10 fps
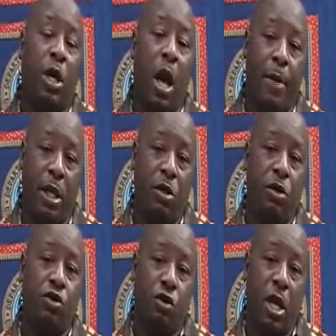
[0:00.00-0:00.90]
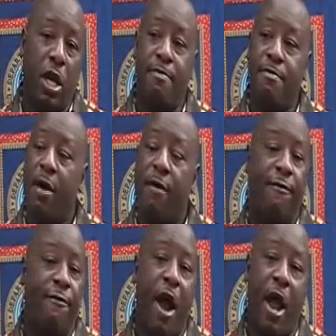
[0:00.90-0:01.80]
We're coming to Ustream
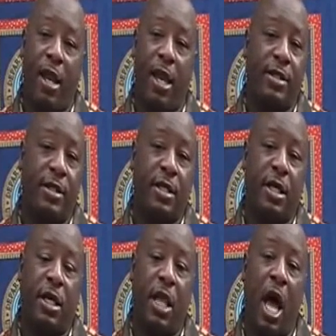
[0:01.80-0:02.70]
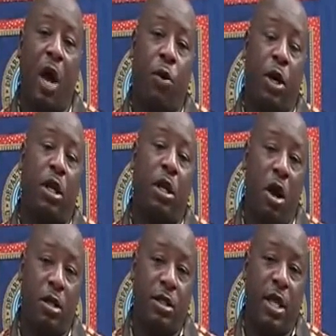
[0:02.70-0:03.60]
Friday at 6 o'clock. We're going to
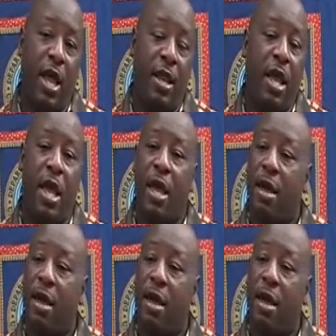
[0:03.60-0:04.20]
launch that